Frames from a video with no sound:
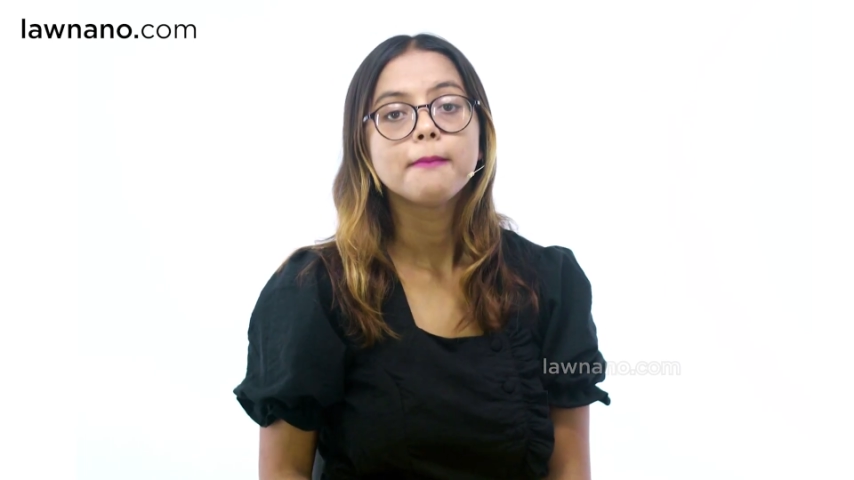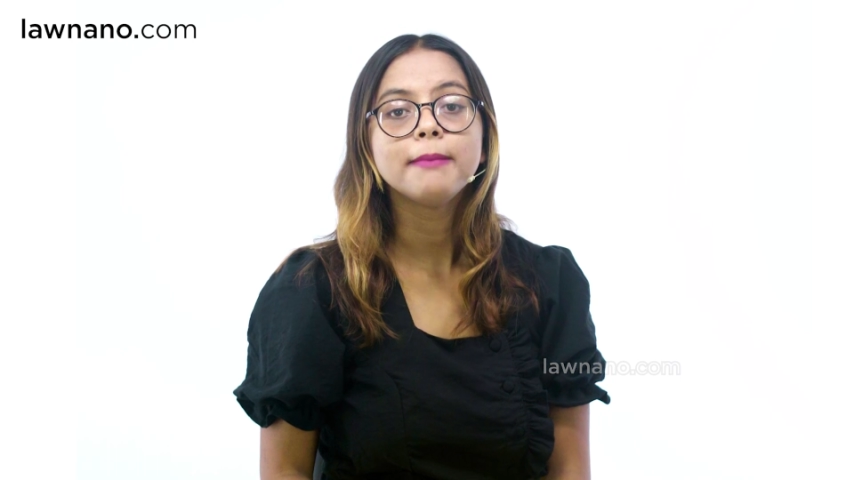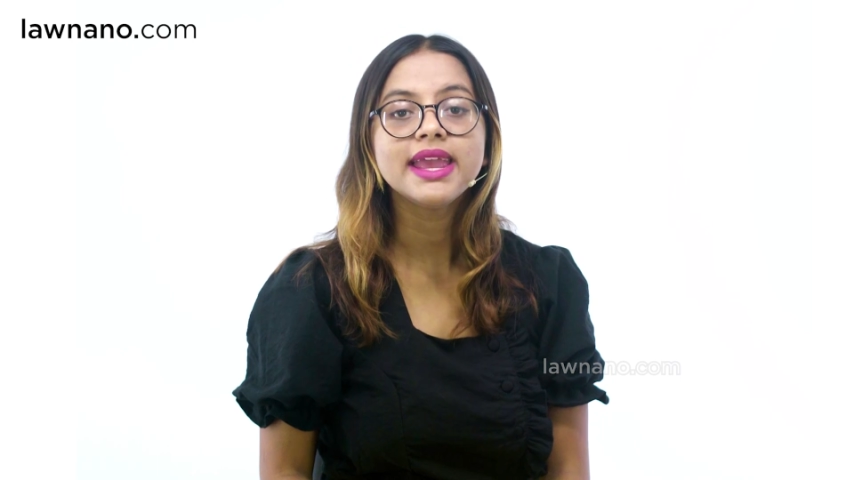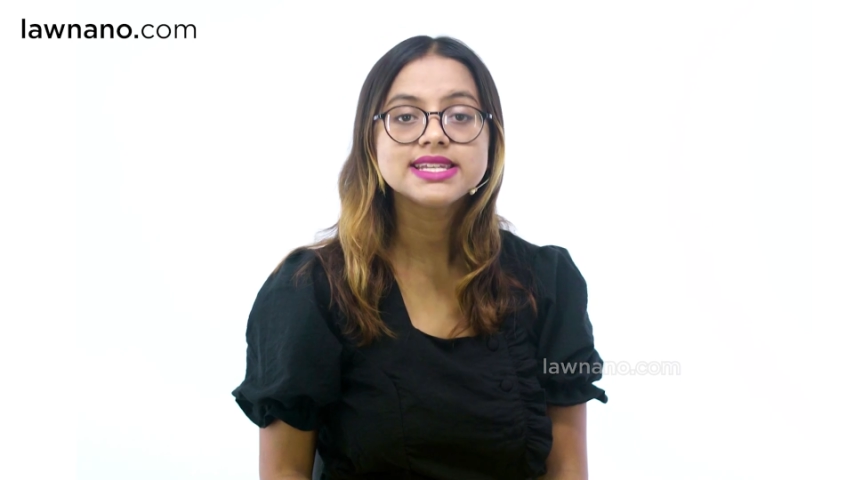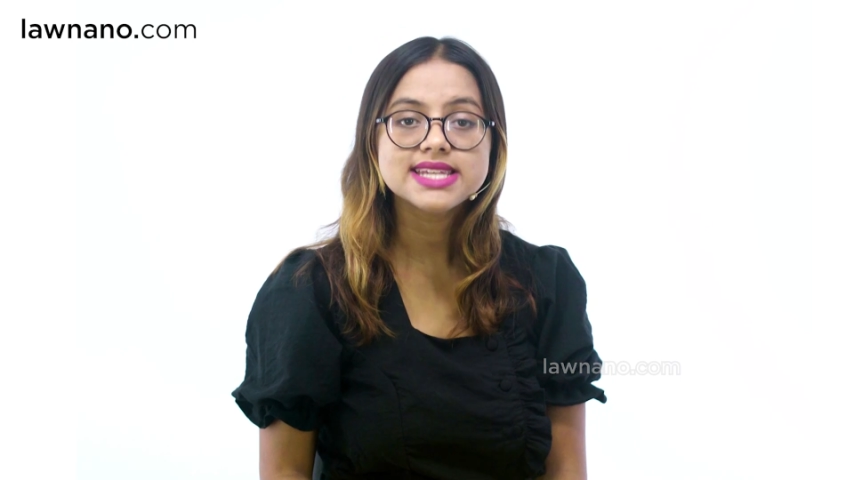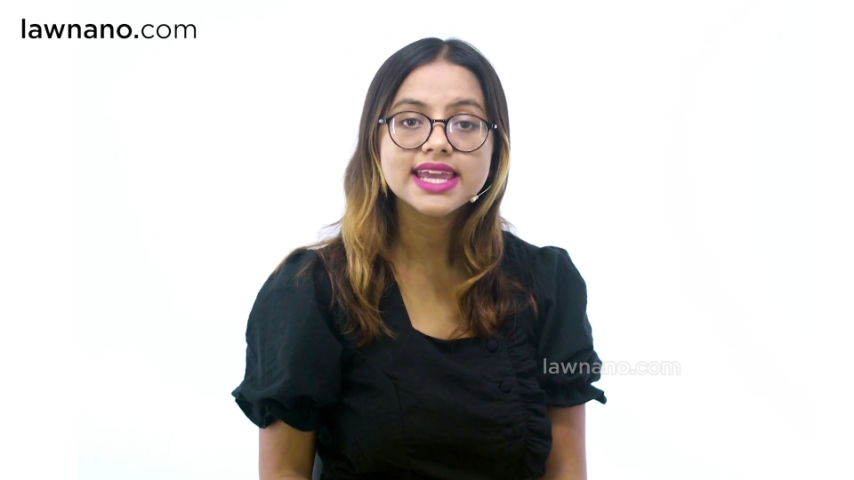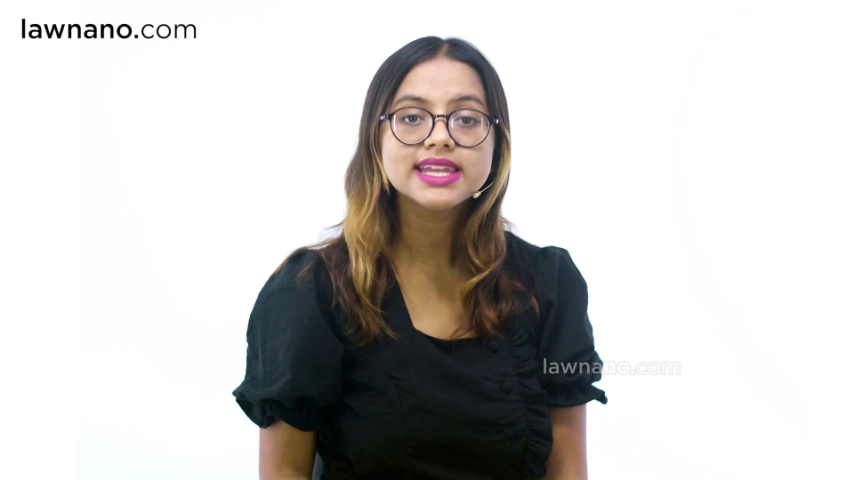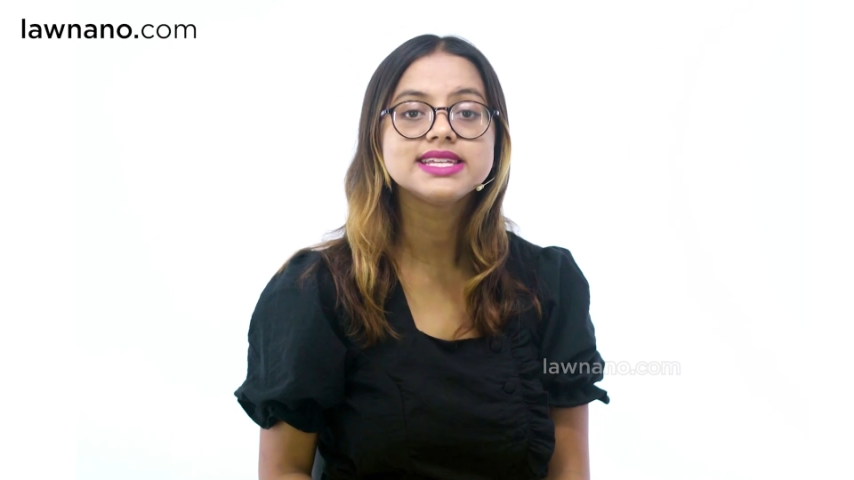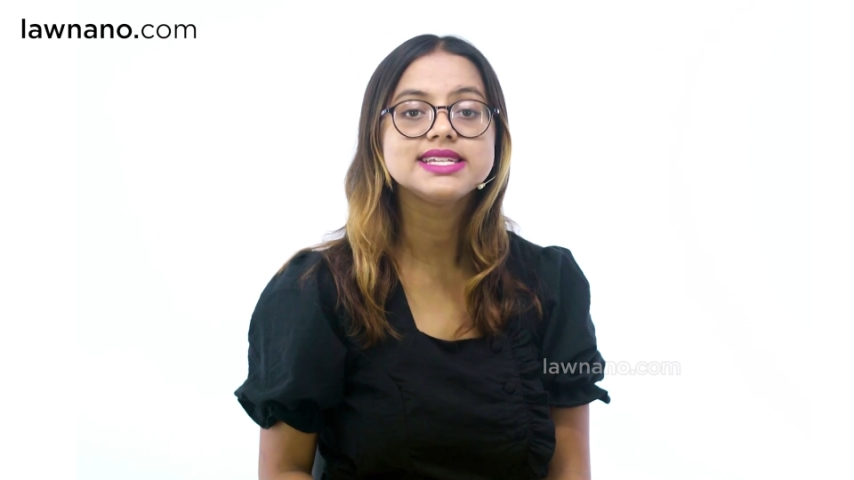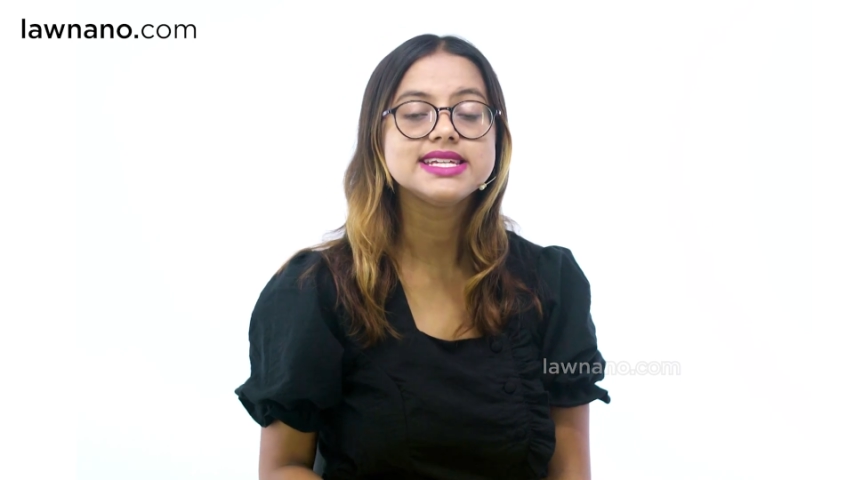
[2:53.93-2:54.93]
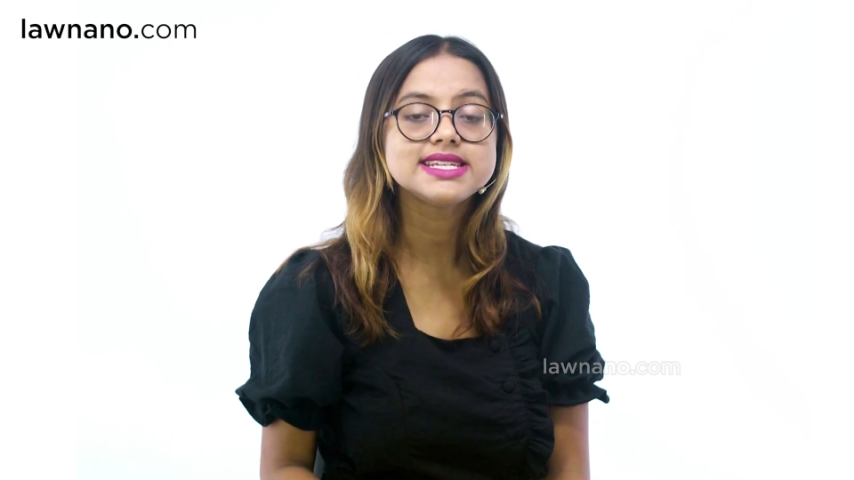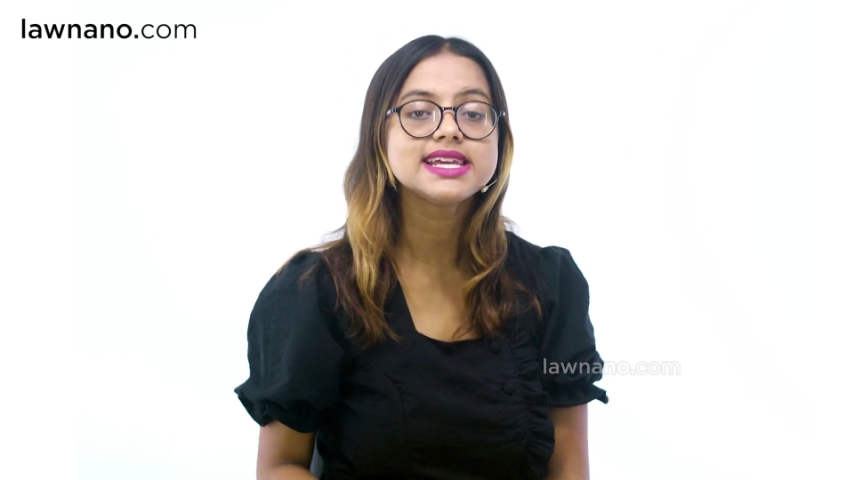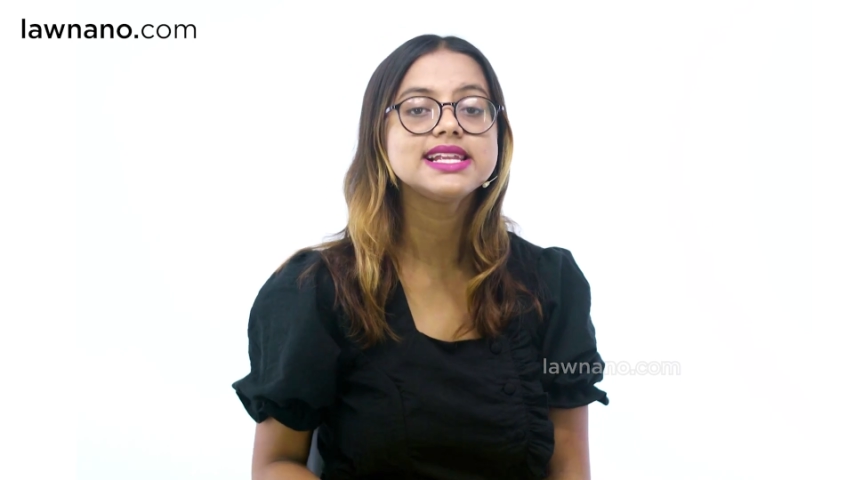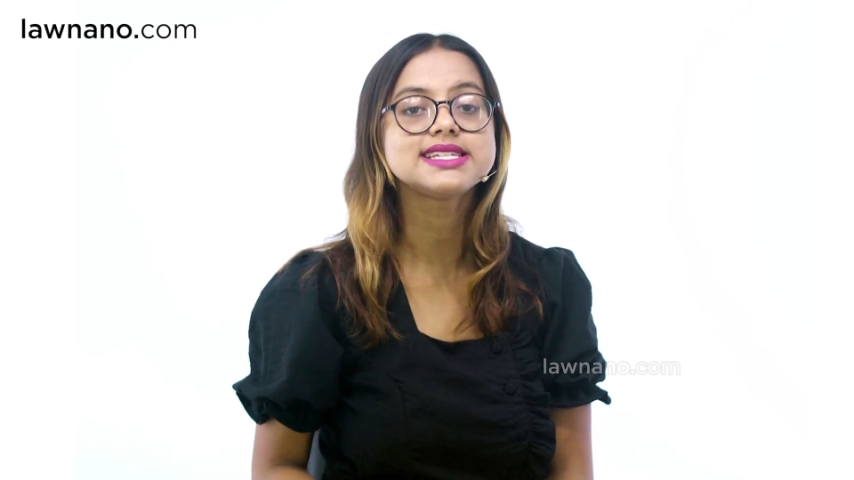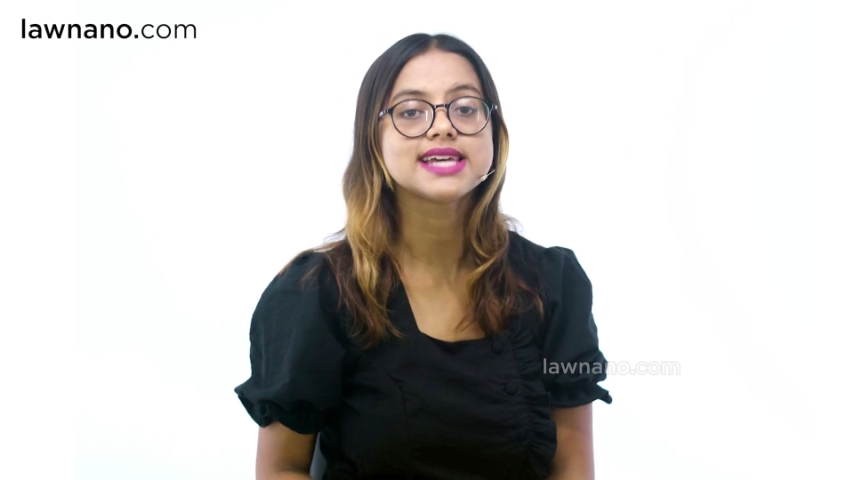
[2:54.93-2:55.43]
Maintain a detailed